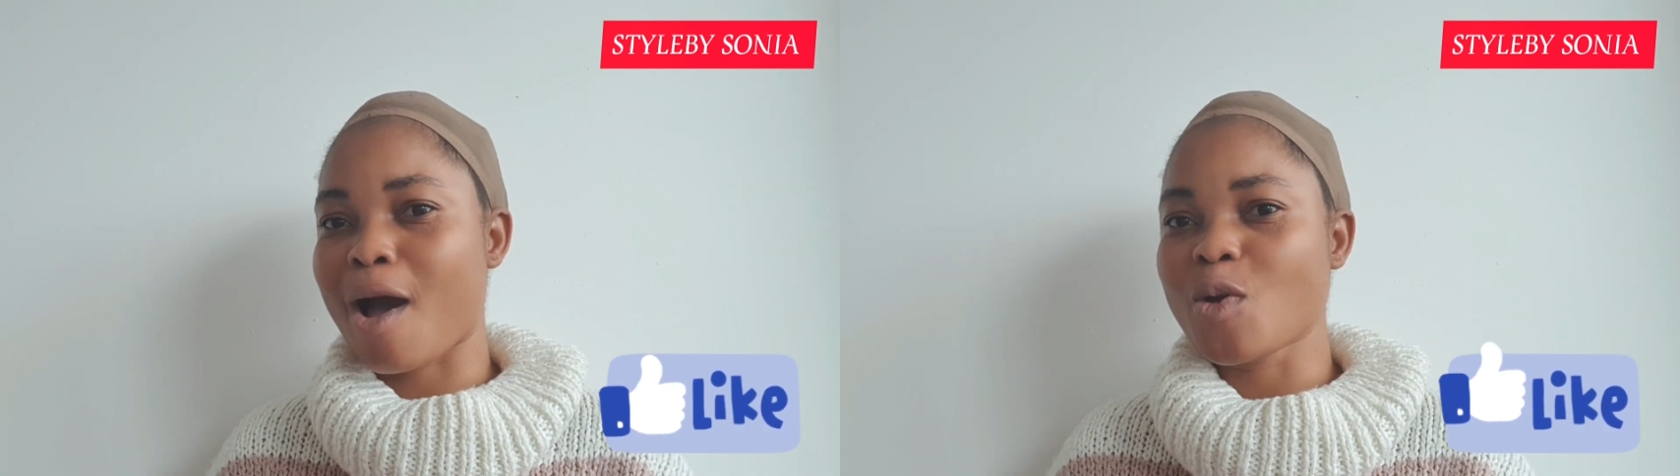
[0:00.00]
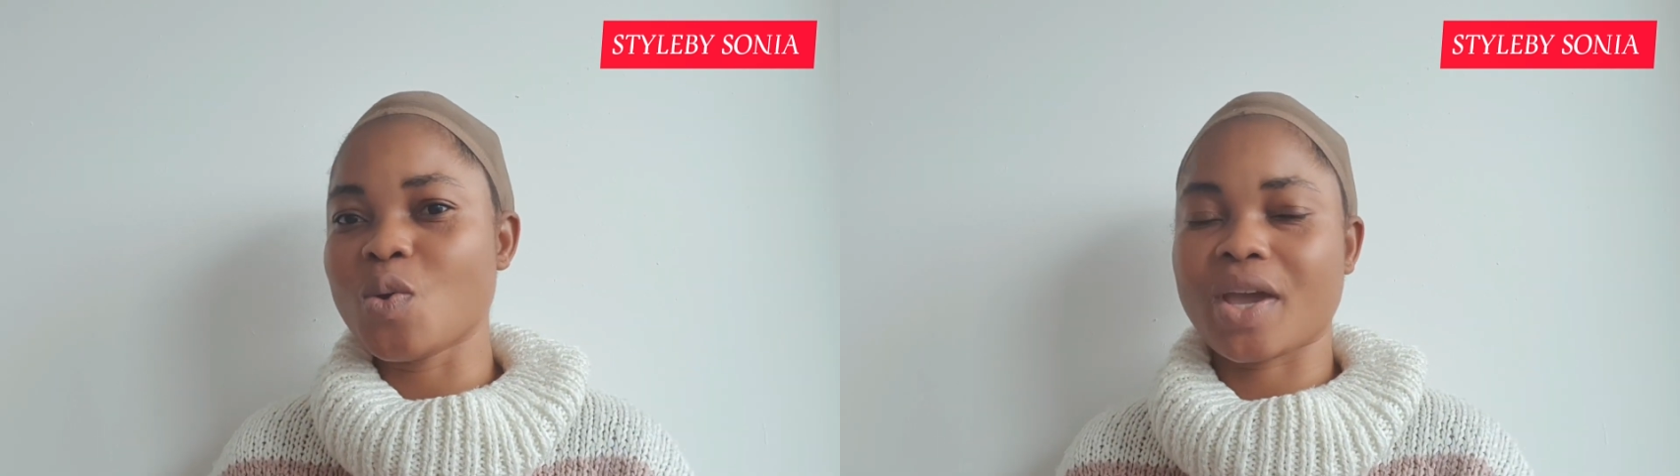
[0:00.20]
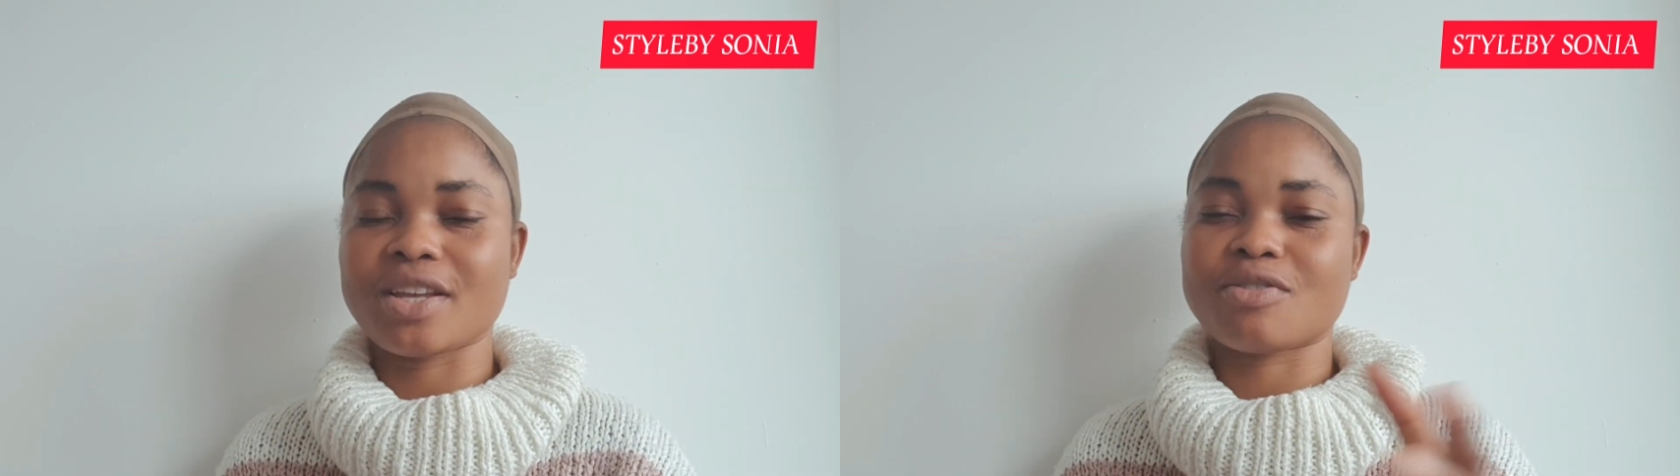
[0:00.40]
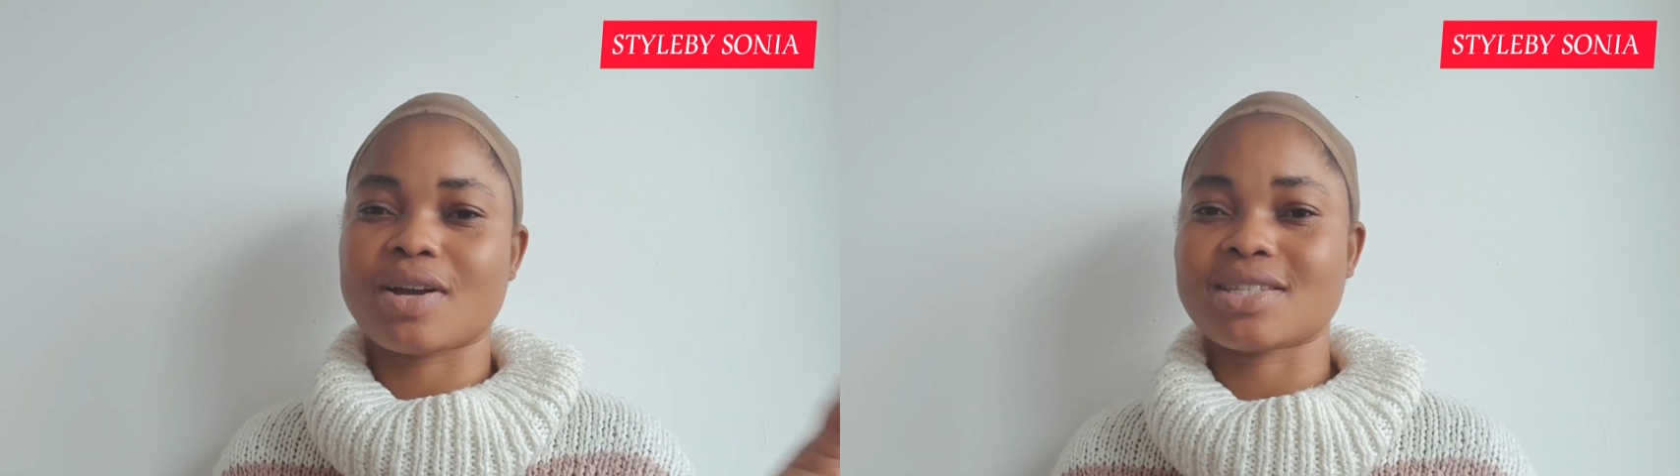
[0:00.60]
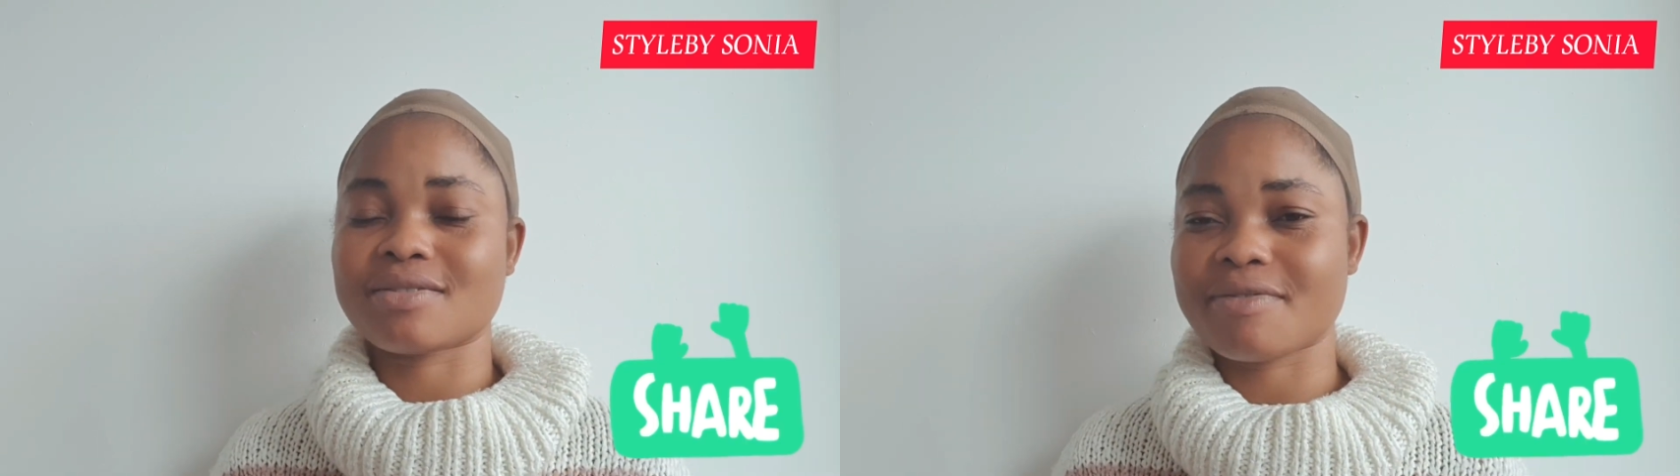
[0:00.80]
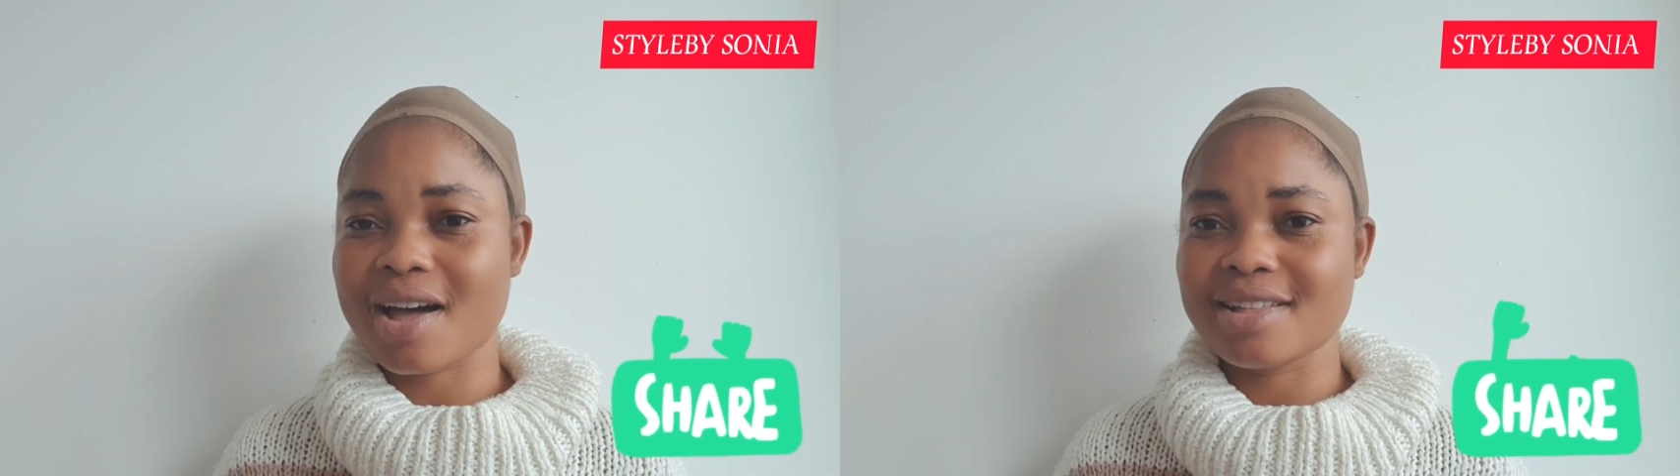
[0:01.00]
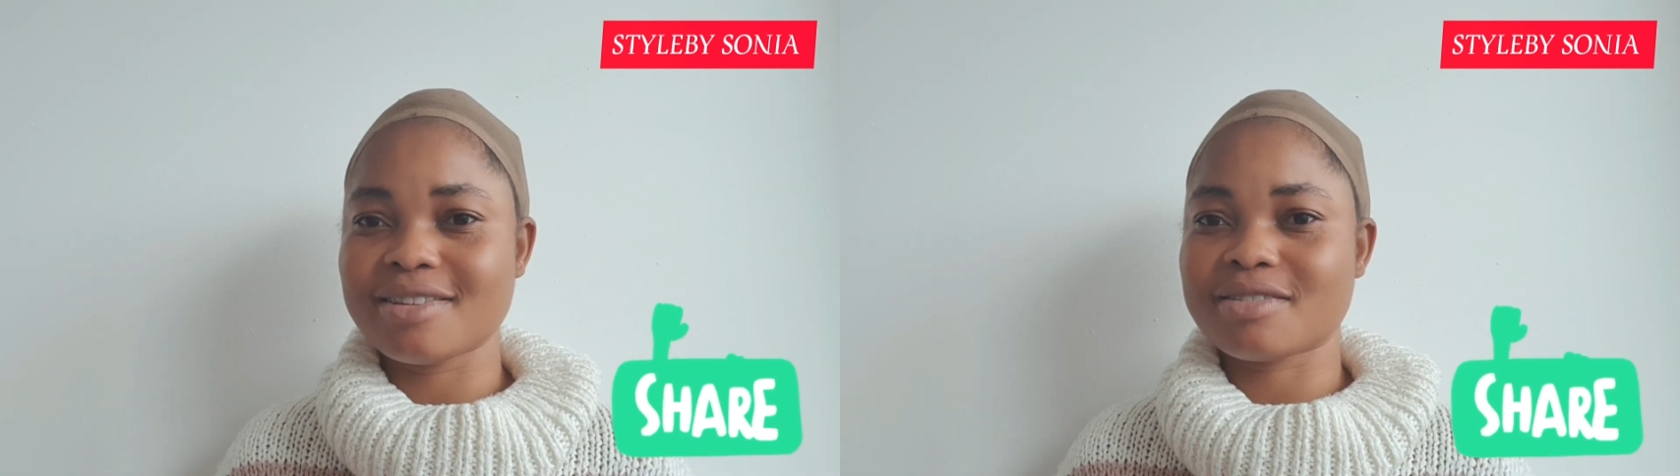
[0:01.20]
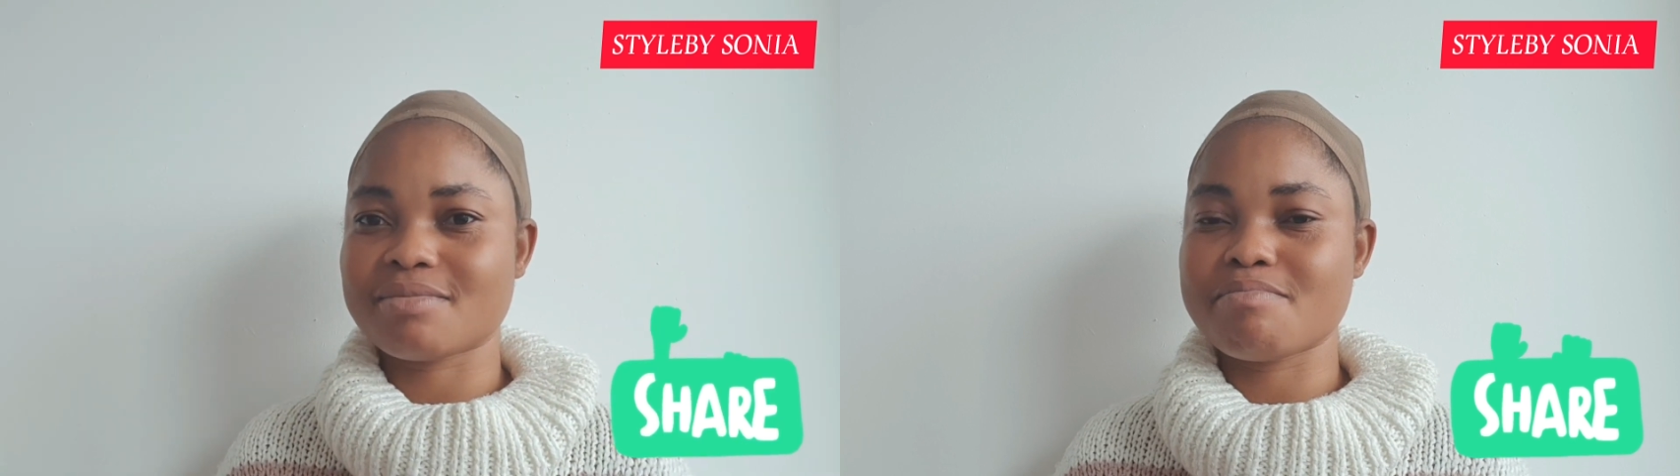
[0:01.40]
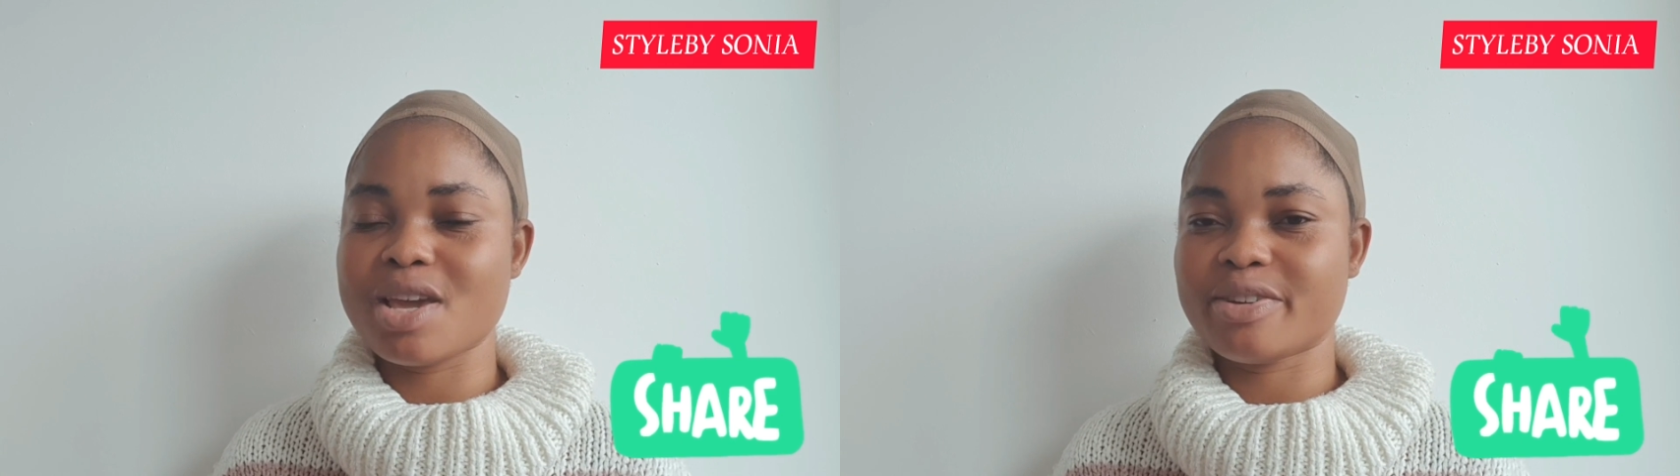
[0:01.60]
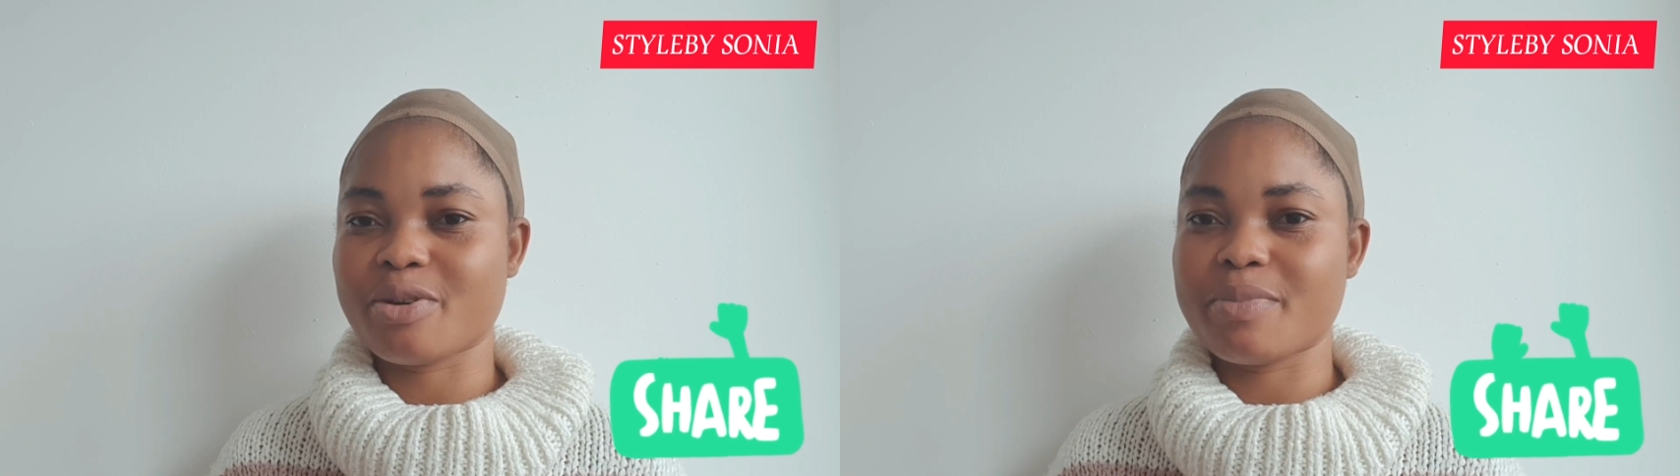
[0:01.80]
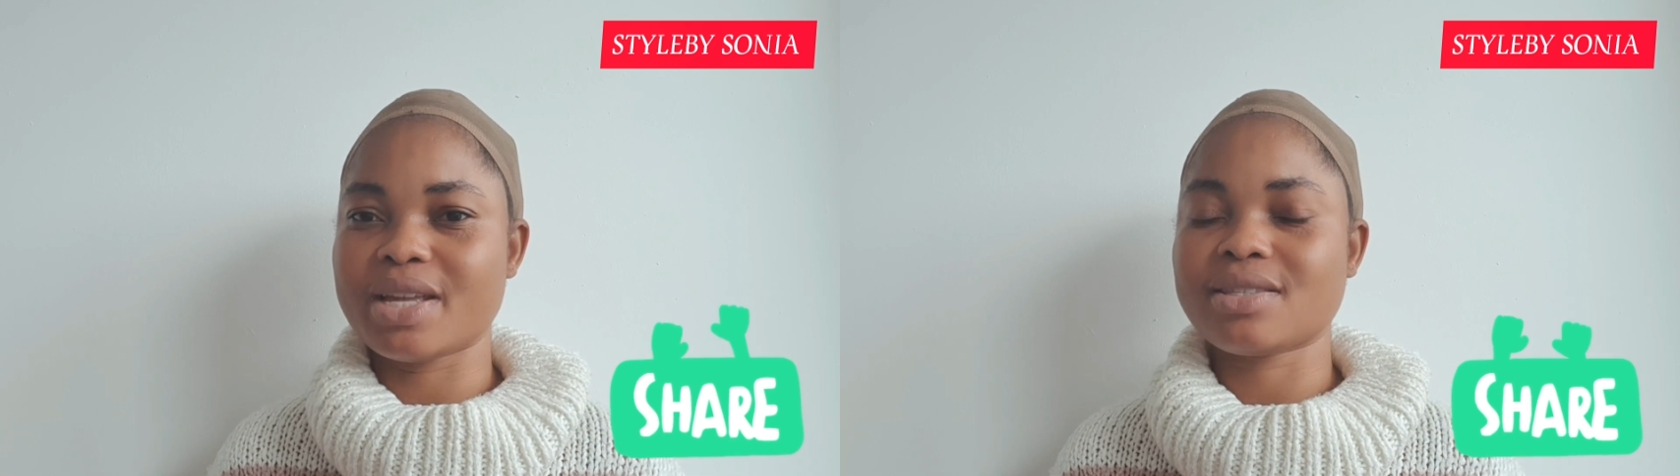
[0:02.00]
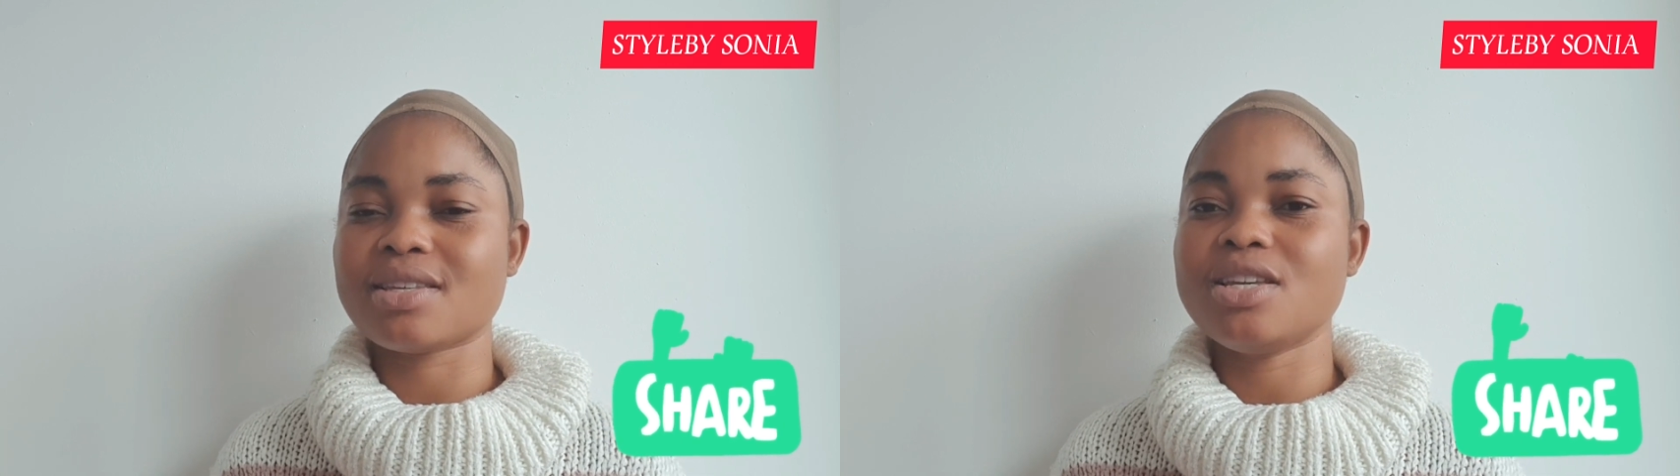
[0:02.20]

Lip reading: you can transfer this measurements